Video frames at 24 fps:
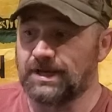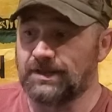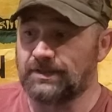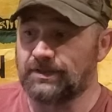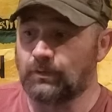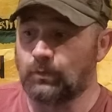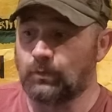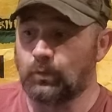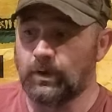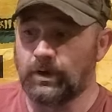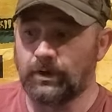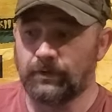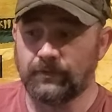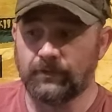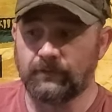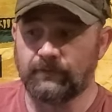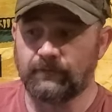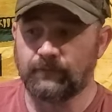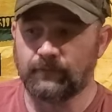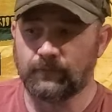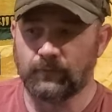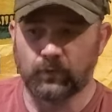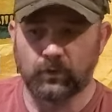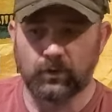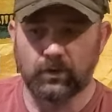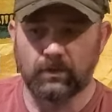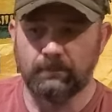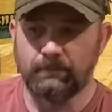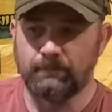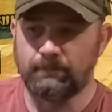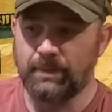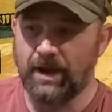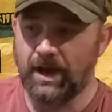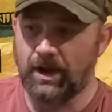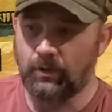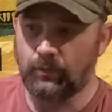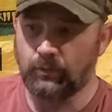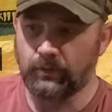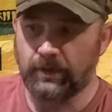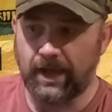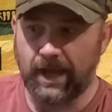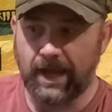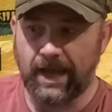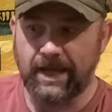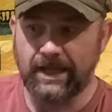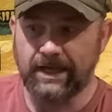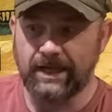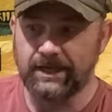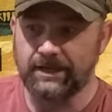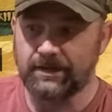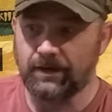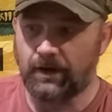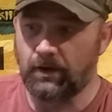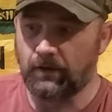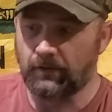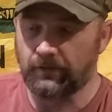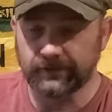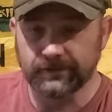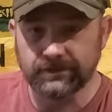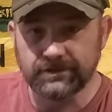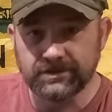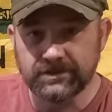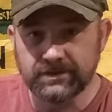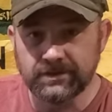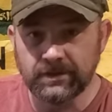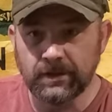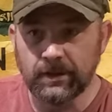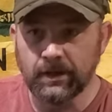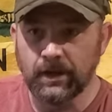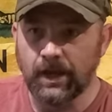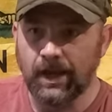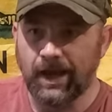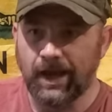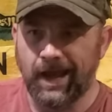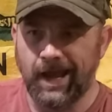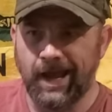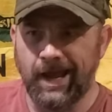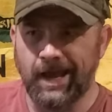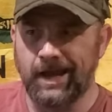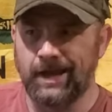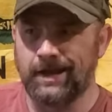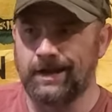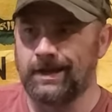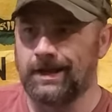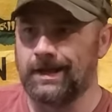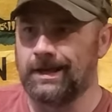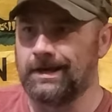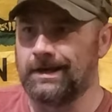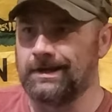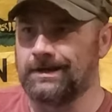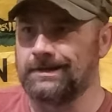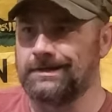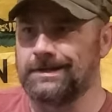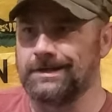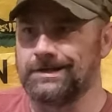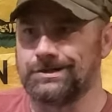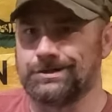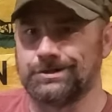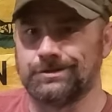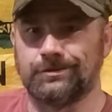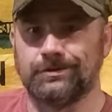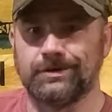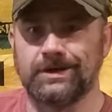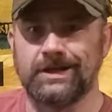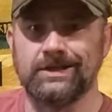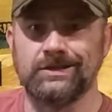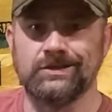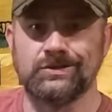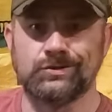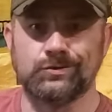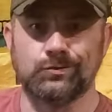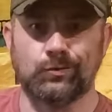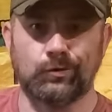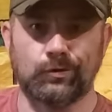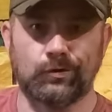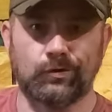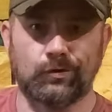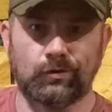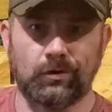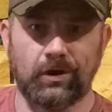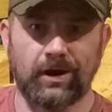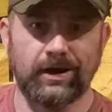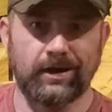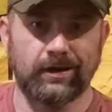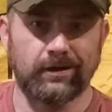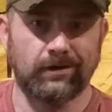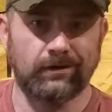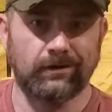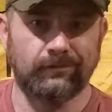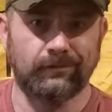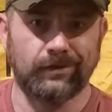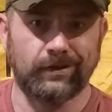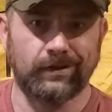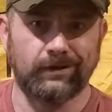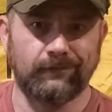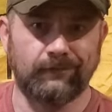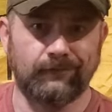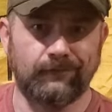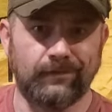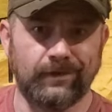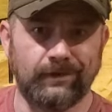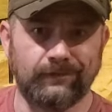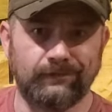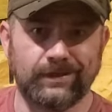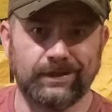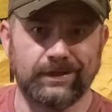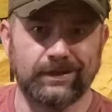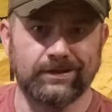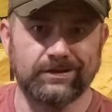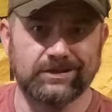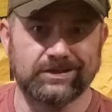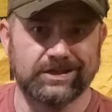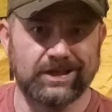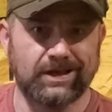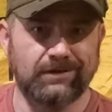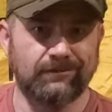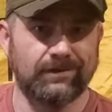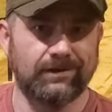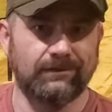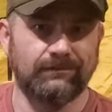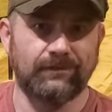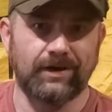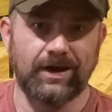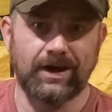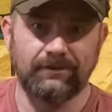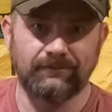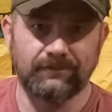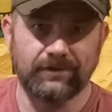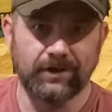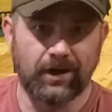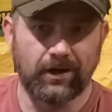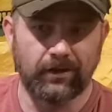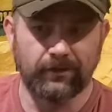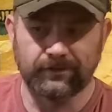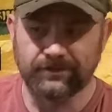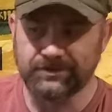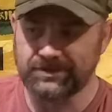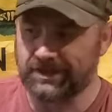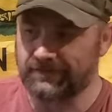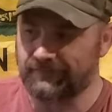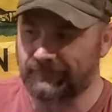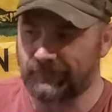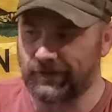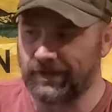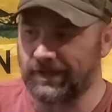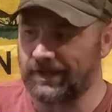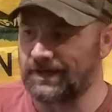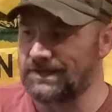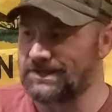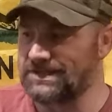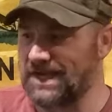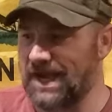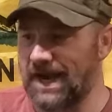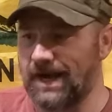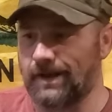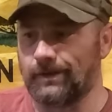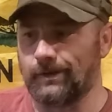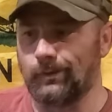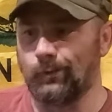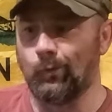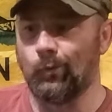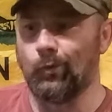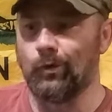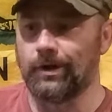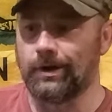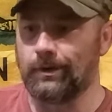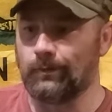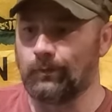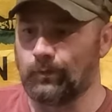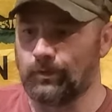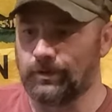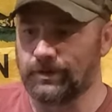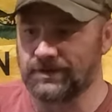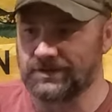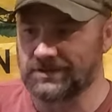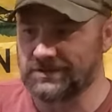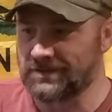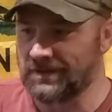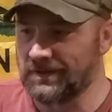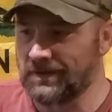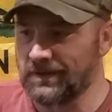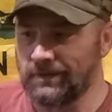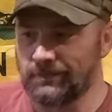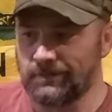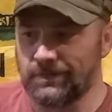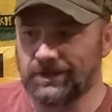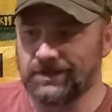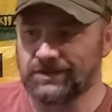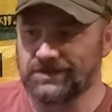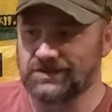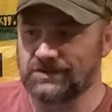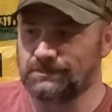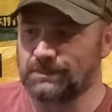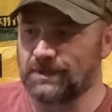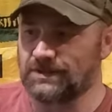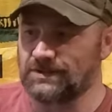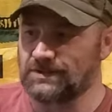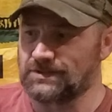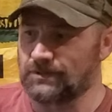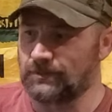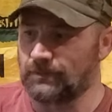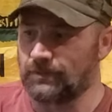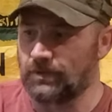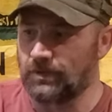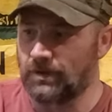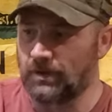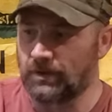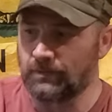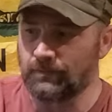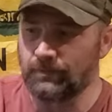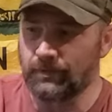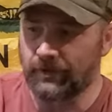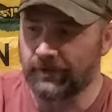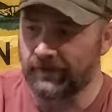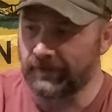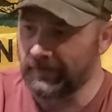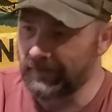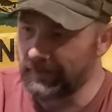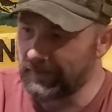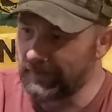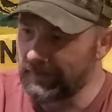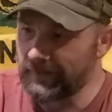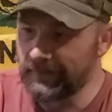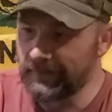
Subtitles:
got the welder for about $80 and an additional in-store credit of like $50 to $75. I forget exactly what it was because it's been so long, but